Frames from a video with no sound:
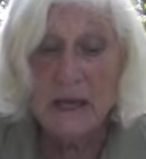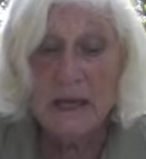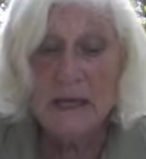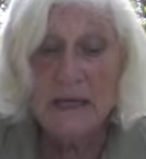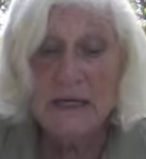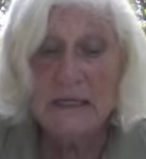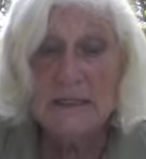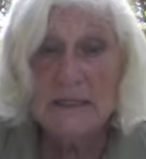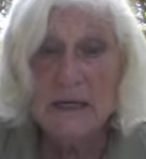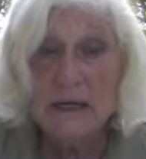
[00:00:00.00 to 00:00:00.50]

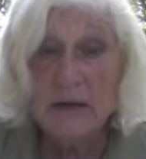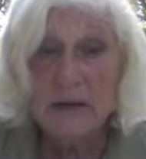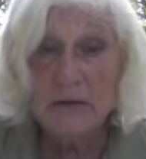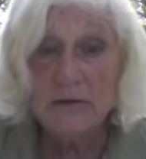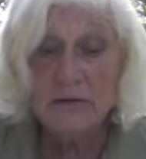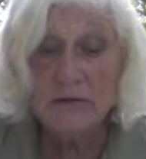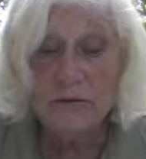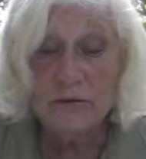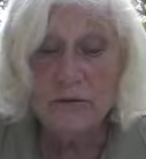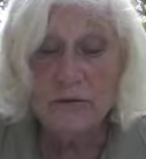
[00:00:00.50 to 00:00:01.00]
He
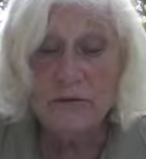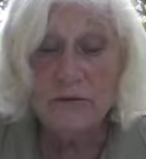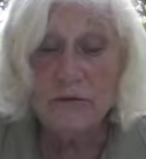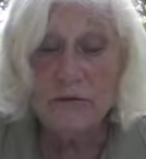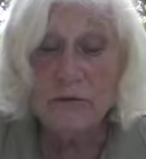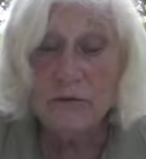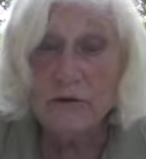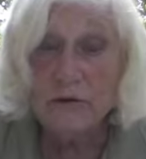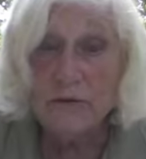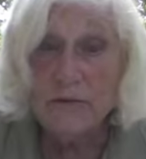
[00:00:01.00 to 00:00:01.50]
tells you to
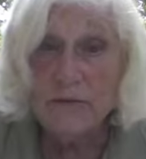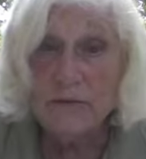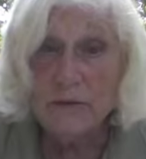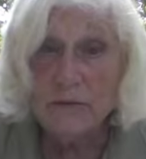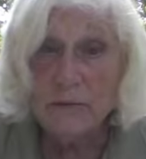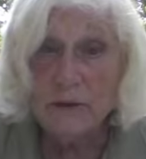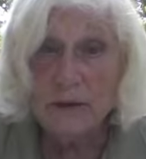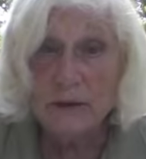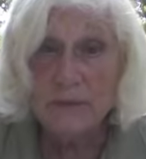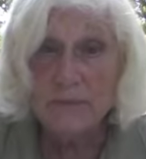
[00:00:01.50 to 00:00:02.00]
learn
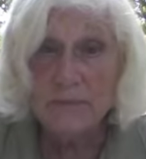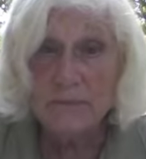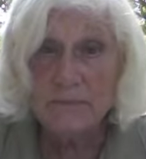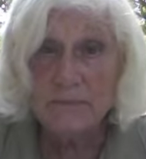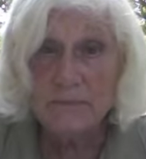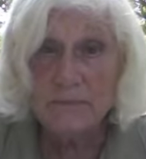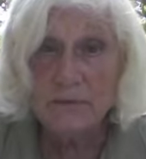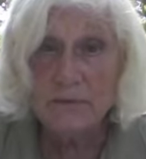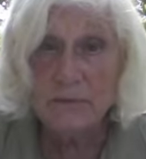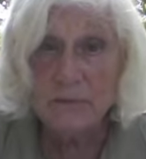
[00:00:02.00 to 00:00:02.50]
from him,
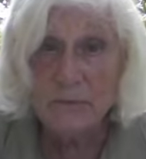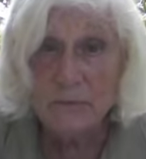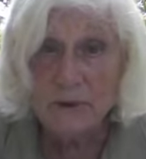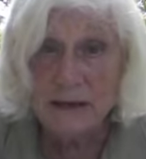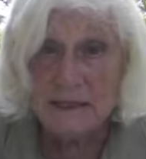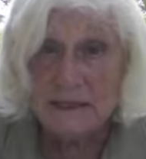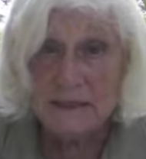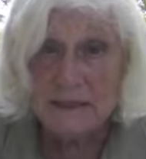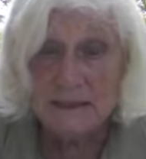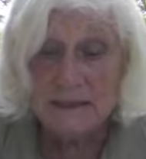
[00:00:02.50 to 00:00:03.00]
to
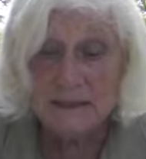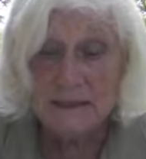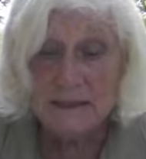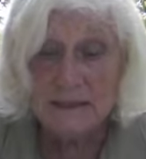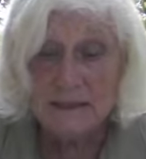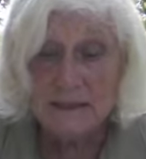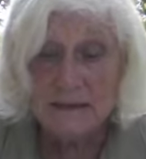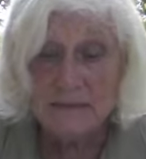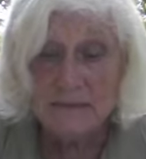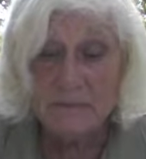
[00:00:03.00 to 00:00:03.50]
rest in
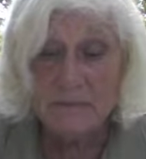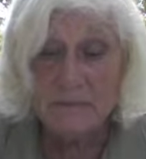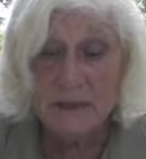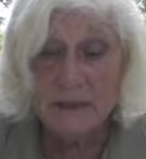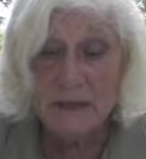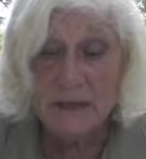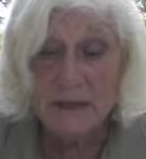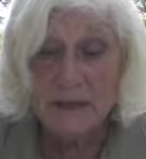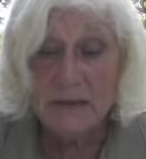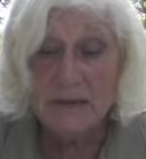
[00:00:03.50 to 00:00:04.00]
him,
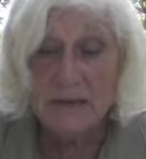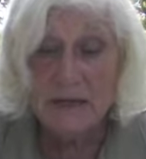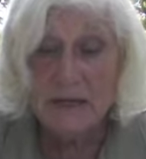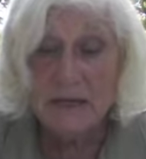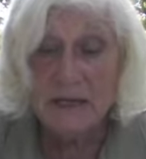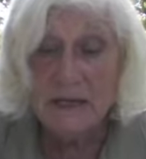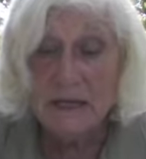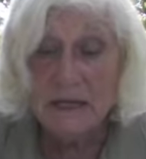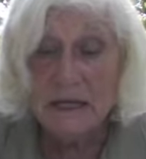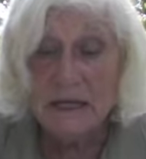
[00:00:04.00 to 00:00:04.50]
that
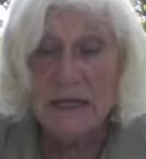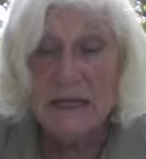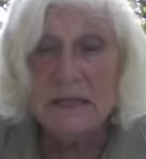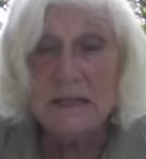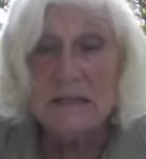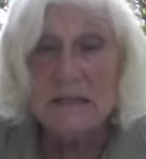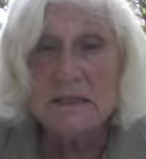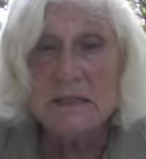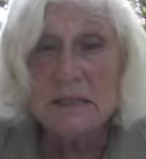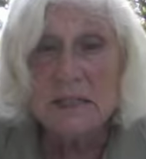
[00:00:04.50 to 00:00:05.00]
he
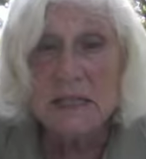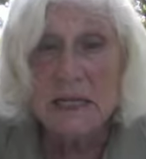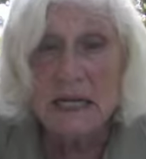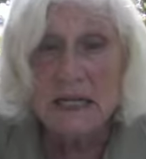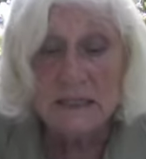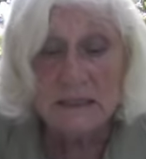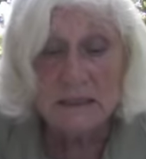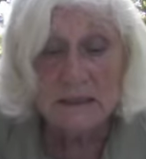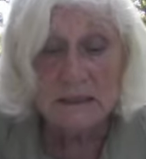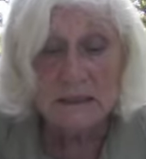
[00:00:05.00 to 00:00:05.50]
is
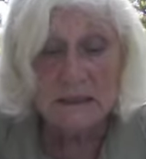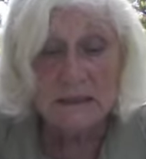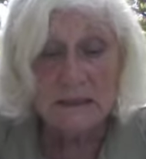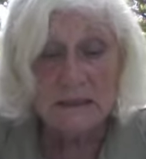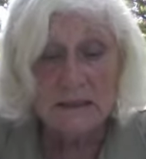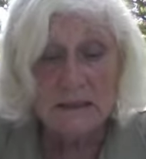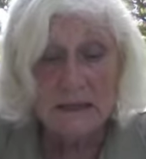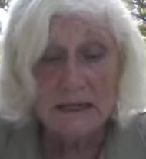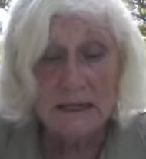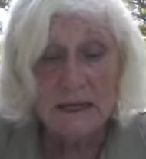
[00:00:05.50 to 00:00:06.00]
gentle
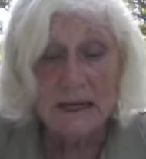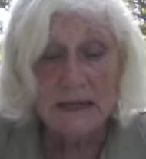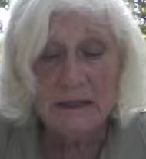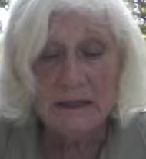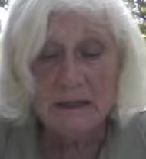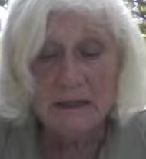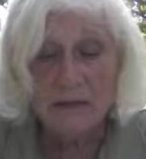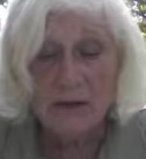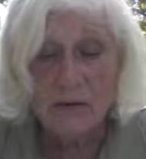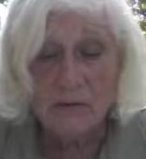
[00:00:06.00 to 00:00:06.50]
and
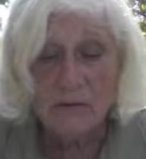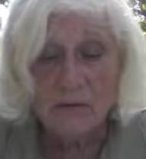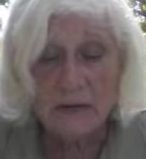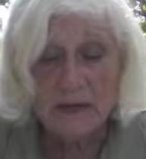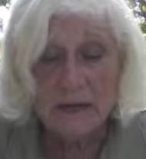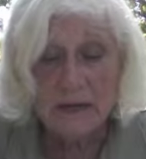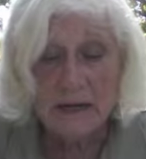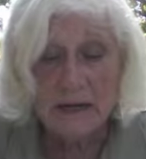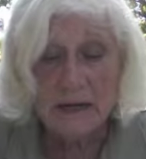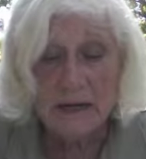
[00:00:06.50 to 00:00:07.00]

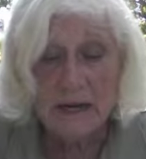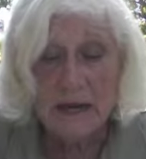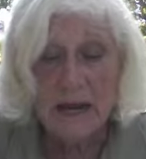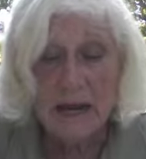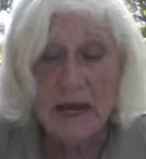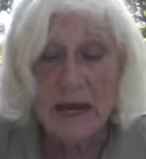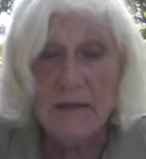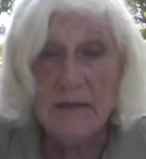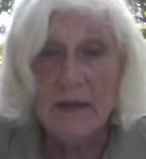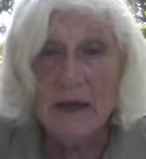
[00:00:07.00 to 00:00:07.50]
lowly,
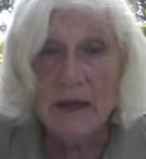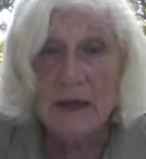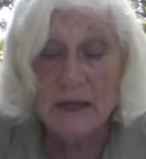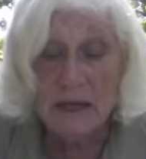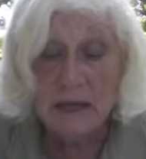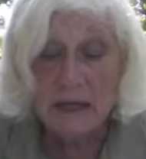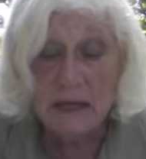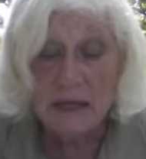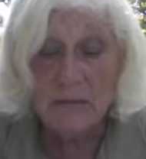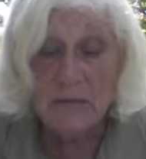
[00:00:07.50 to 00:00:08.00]
and that
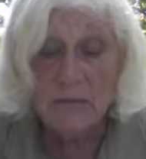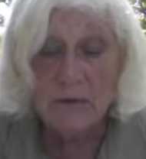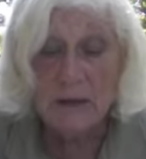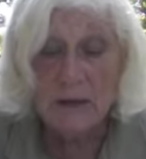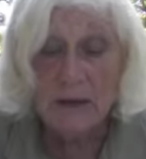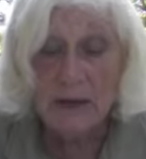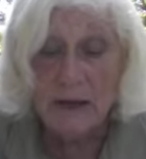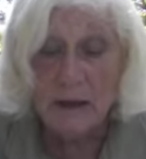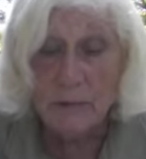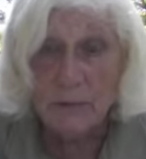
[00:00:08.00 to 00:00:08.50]
he will
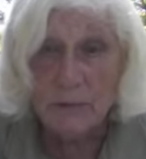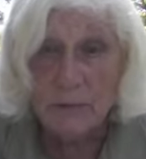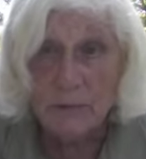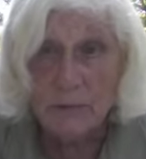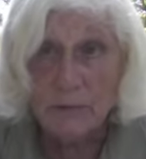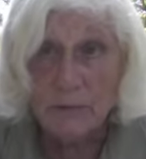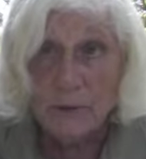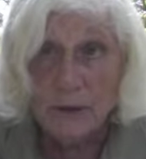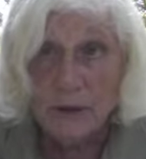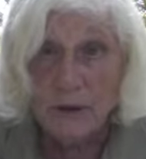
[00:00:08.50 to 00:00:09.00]
help
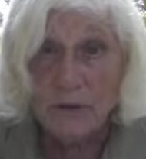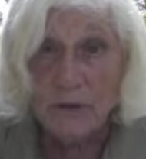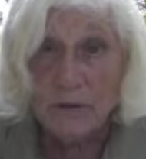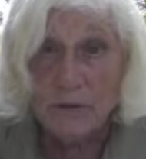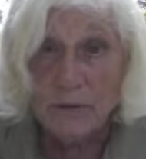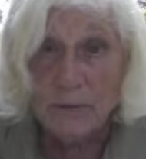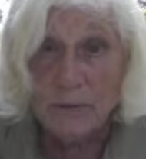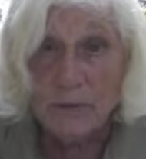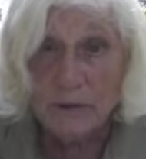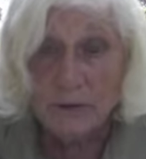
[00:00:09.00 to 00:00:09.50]
you bear
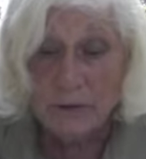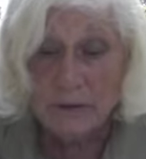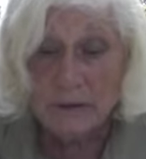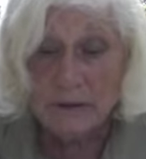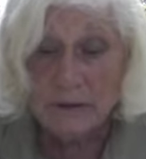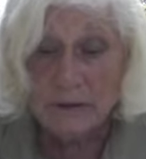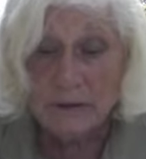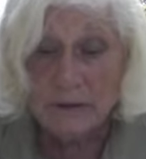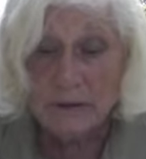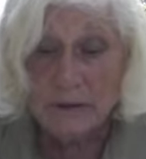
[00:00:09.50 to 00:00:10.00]
your
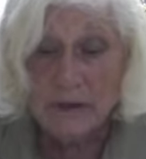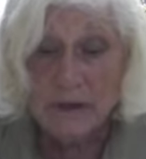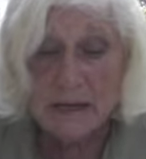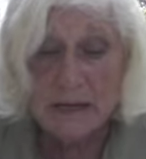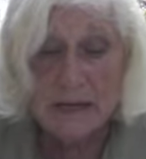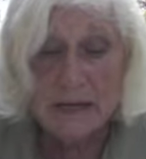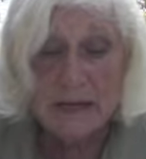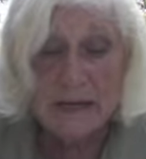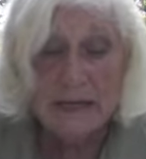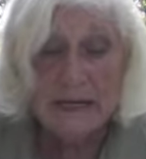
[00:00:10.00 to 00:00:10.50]
burden.
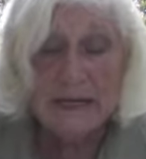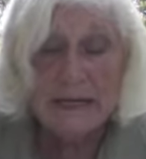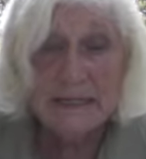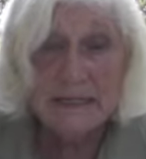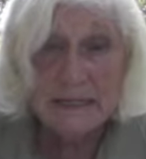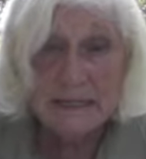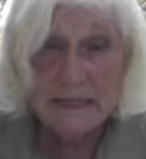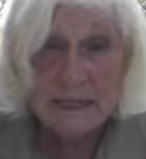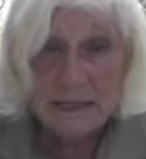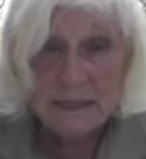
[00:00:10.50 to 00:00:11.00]
He
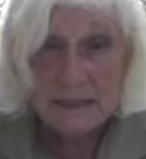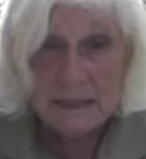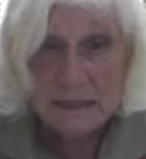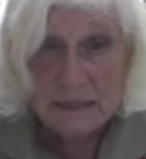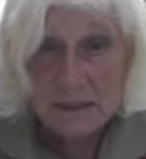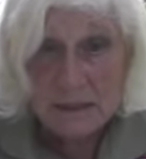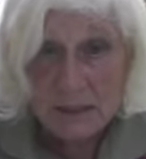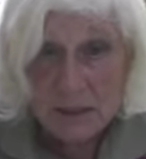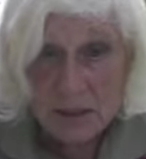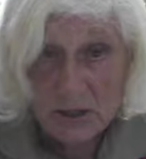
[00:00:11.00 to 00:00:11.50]
says
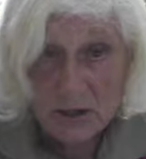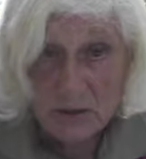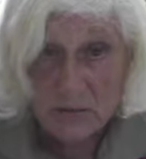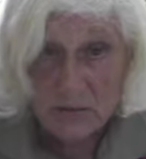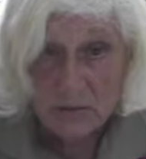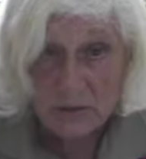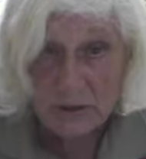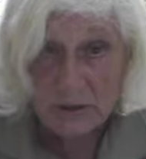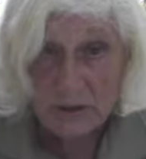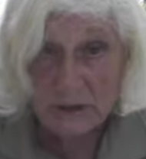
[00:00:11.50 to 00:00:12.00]
his
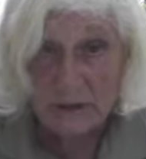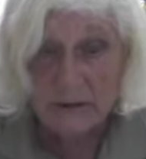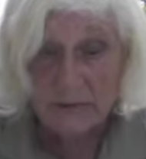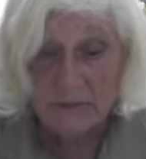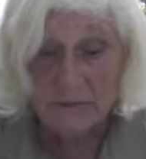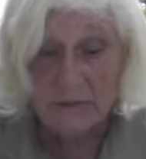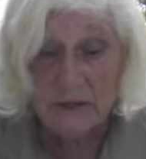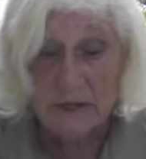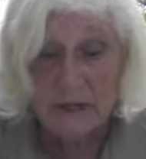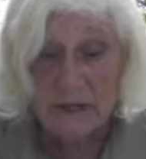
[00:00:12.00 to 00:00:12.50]
yoke
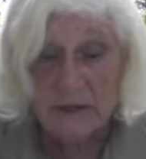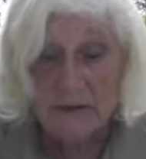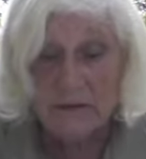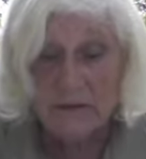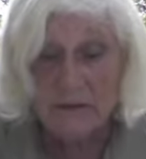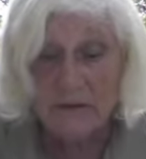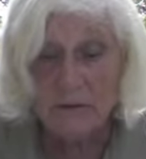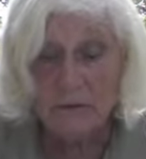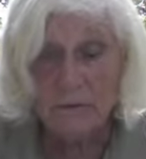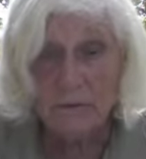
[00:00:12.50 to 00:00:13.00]
is
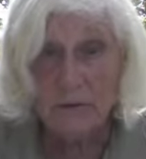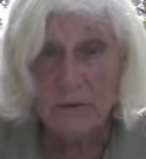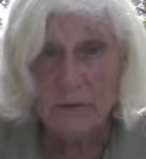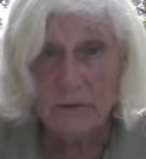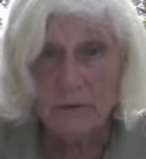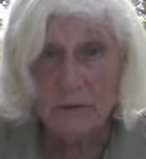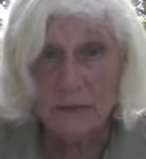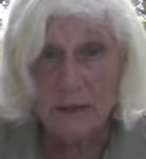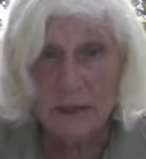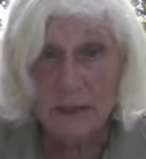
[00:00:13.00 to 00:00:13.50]
easy to
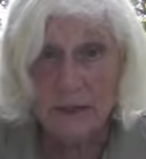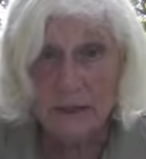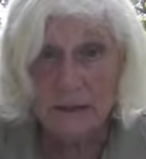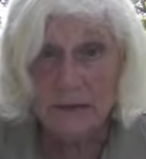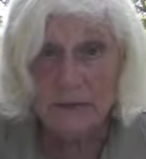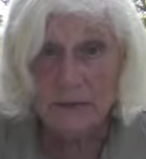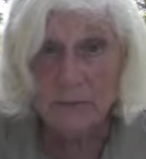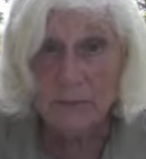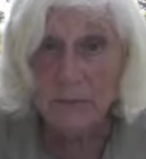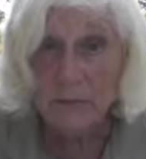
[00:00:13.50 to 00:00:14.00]
pull and
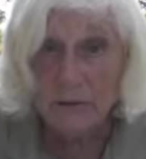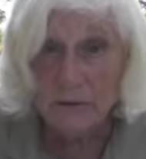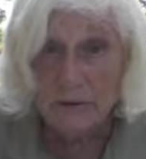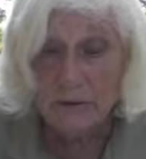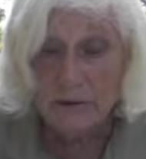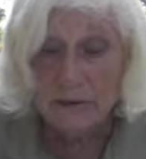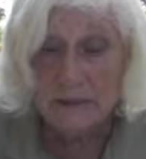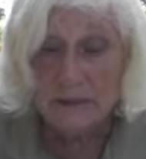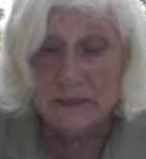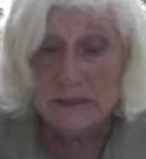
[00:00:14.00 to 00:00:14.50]
his
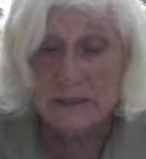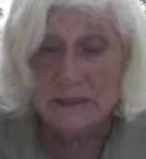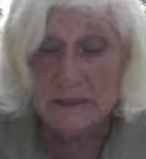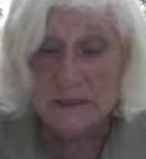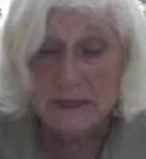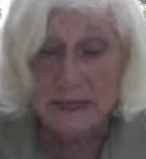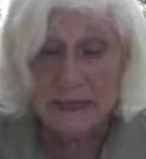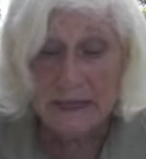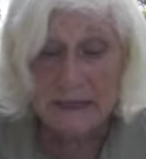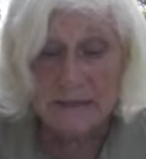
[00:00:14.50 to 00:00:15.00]
burden is
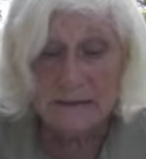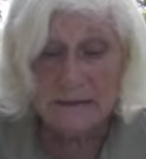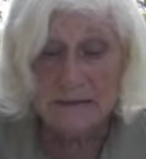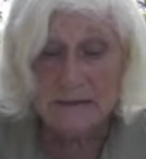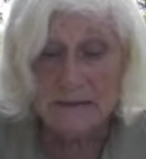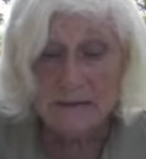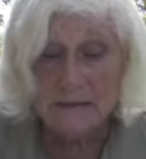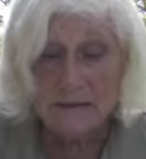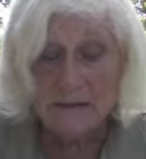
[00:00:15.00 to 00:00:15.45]
light.